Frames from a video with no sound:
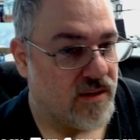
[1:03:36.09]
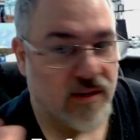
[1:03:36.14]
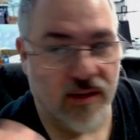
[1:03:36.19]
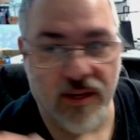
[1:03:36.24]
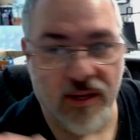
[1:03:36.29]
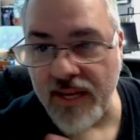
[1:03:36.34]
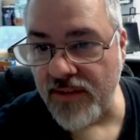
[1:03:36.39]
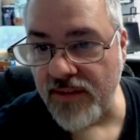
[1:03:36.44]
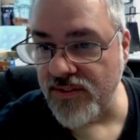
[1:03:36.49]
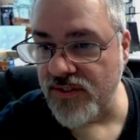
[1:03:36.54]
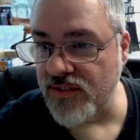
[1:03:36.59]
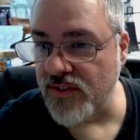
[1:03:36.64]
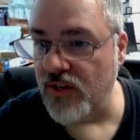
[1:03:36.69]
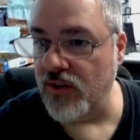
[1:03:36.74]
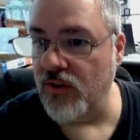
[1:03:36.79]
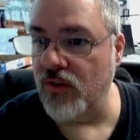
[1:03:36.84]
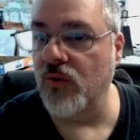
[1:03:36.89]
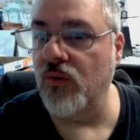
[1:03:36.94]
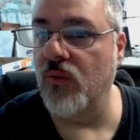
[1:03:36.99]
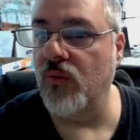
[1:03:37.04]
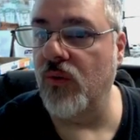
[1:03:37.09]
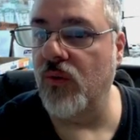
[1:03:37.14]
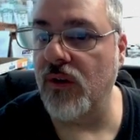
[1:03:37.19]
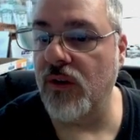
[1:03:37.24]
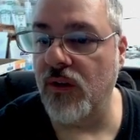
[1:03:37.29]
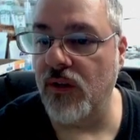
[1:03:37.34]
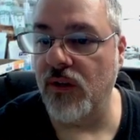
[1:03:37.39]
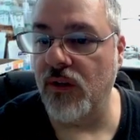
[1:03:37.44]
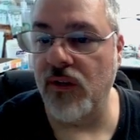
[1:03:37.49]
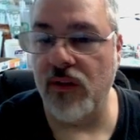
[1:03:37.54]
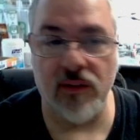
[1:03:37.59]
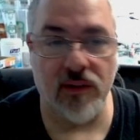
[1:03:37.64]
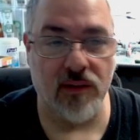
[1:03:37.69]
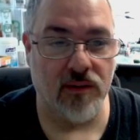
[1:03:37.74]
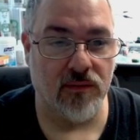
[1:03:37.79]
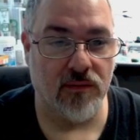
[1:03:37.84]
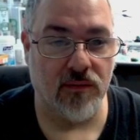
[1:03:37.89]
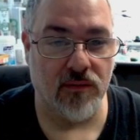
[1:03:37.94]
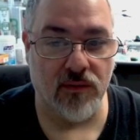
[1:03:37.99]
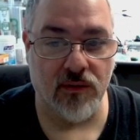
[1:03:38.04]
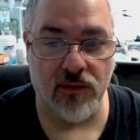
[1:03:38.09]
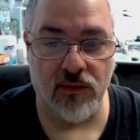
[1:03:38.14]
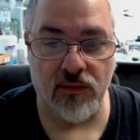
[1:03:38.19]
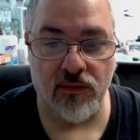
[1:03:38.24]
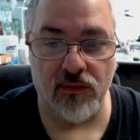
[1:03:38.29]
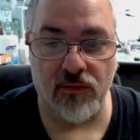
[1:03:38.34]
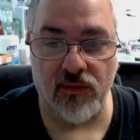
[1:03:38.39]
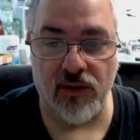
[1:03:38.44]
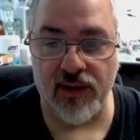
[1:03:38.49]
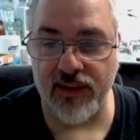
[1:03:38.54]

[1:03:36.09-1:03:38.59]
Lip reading: And so, I